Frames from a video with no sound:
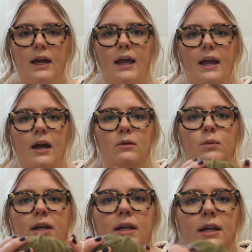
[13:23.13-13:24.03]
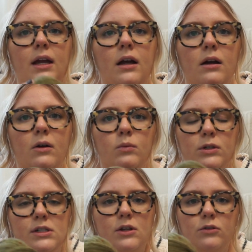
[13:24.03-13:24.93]
and we were
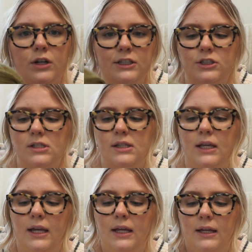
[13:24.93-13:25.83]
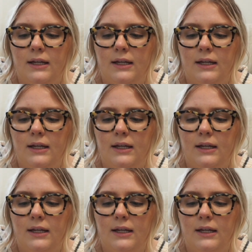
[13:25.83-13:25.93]
so graciously